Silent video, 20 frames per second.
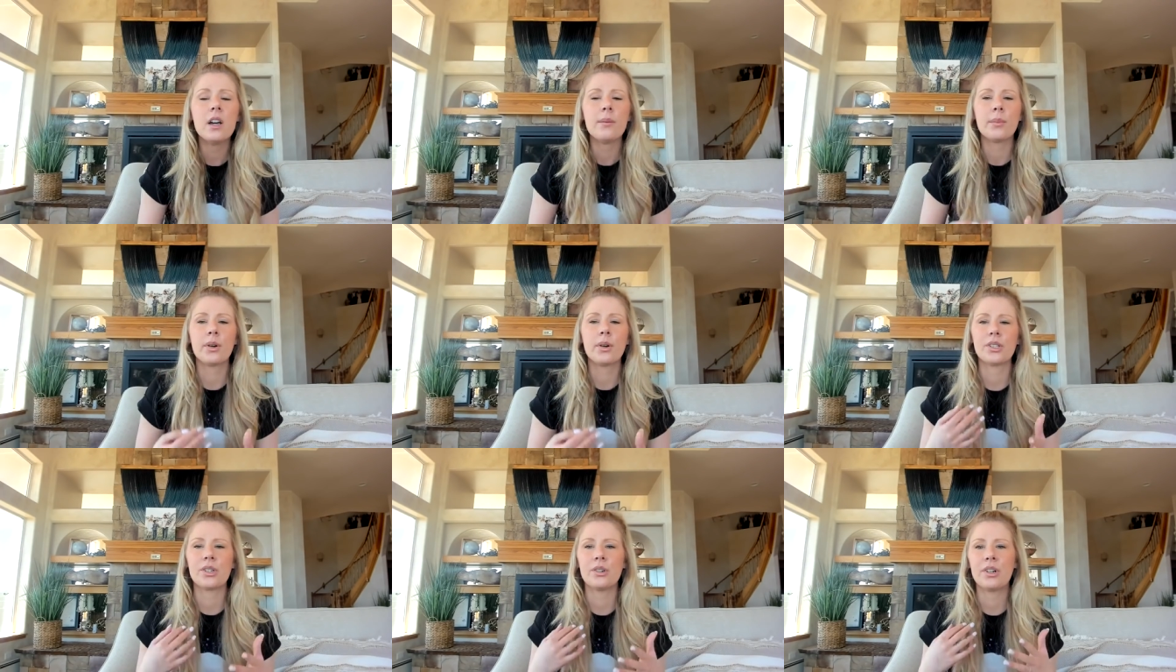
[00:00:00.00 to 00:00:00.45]

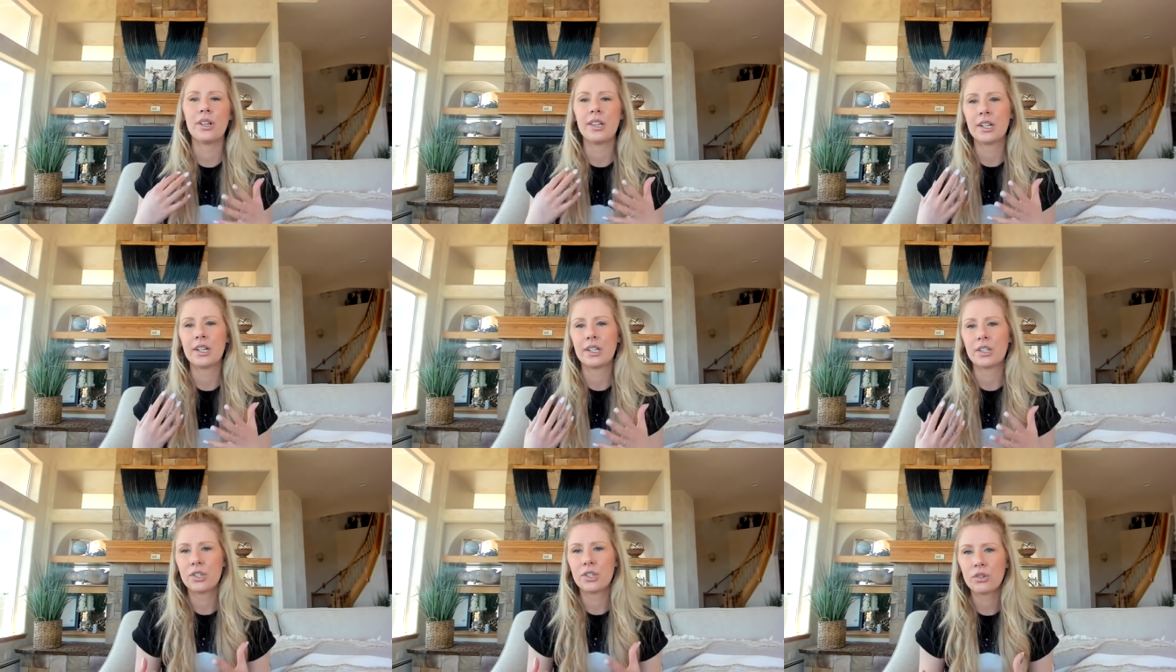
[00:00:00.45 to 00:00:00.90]
Persona that
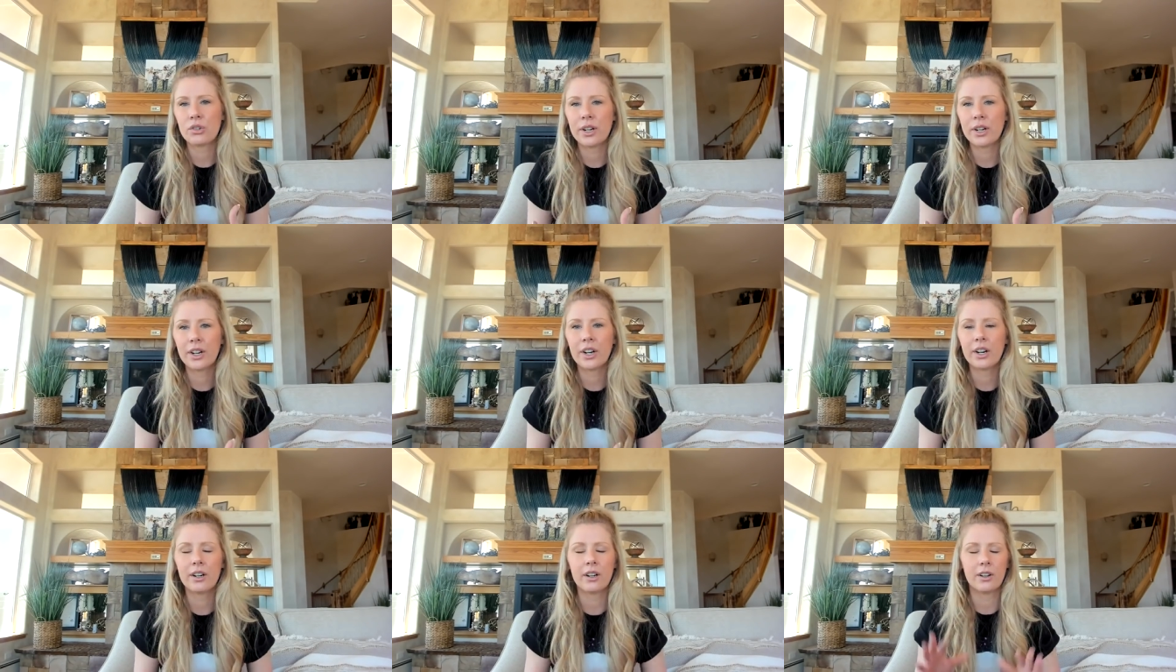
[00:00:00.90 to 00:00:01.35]
is
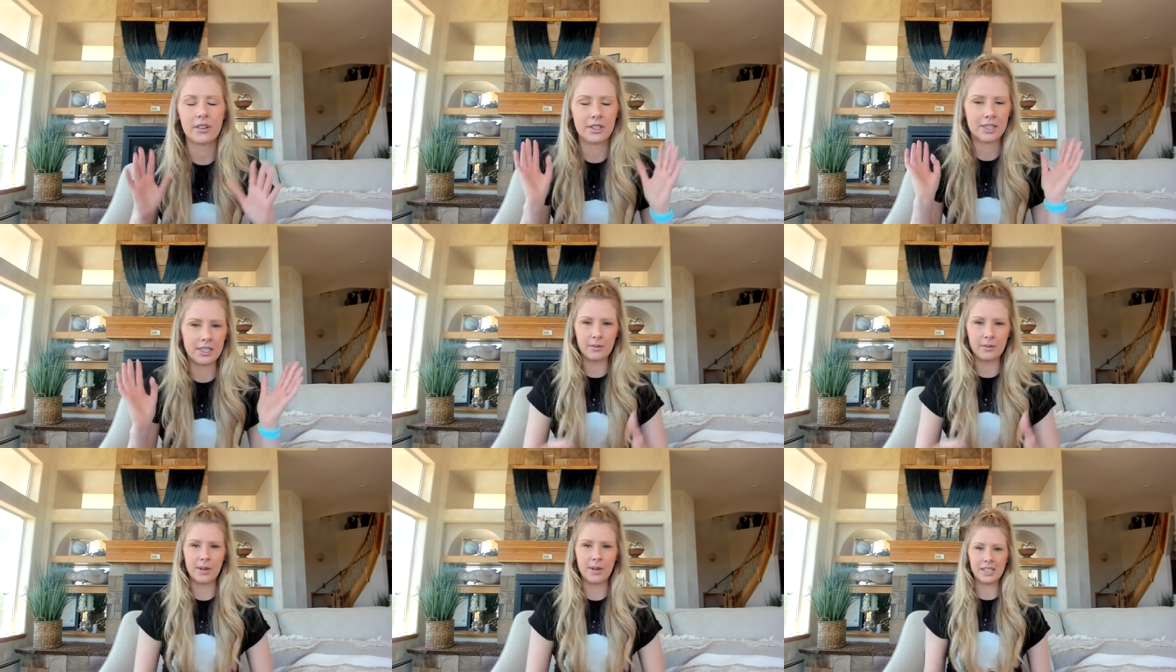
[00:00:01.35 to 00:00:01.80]
triggered. Oh, this
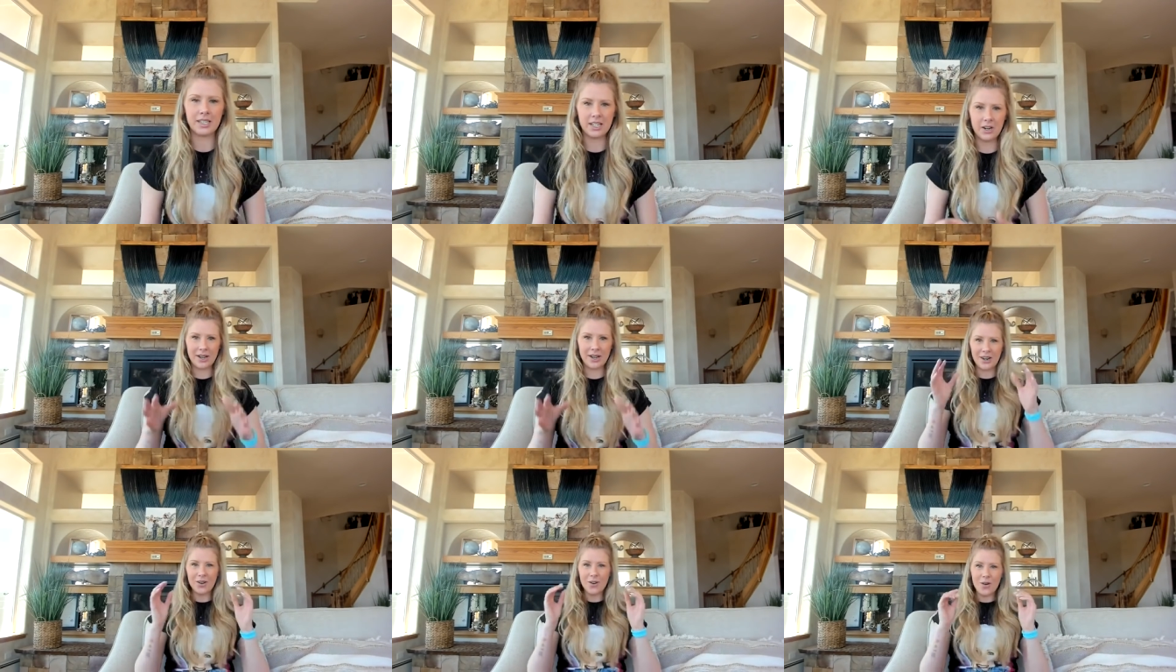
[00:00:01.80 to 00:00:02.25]
is amazing.
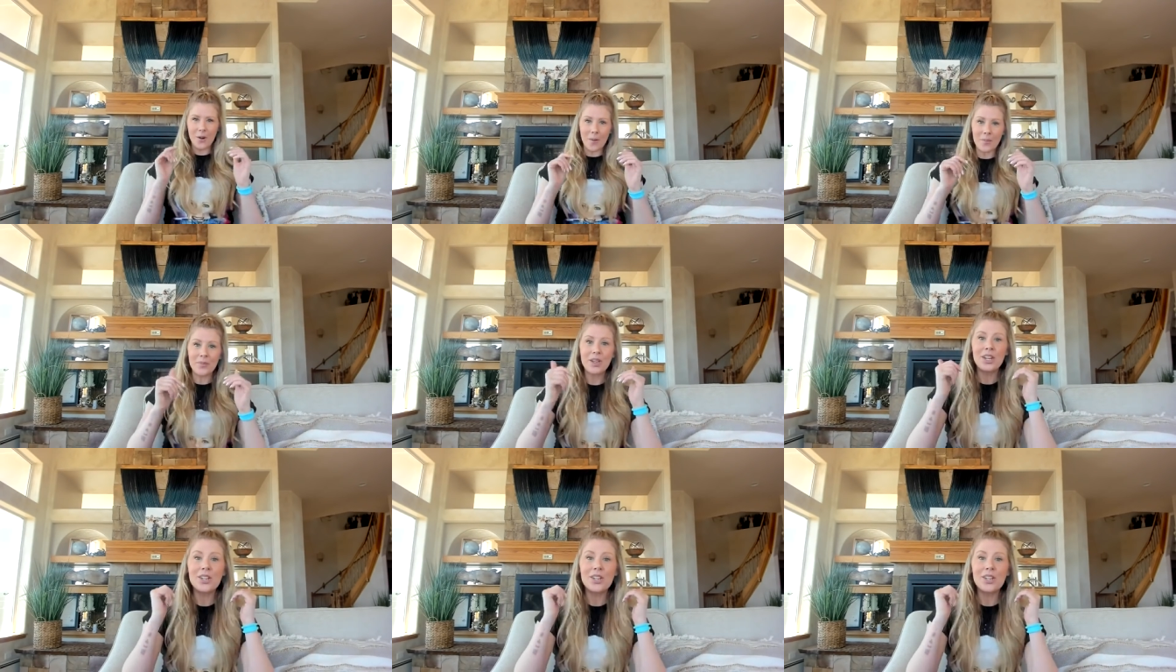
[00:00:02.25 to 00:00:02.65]
Okay, cool.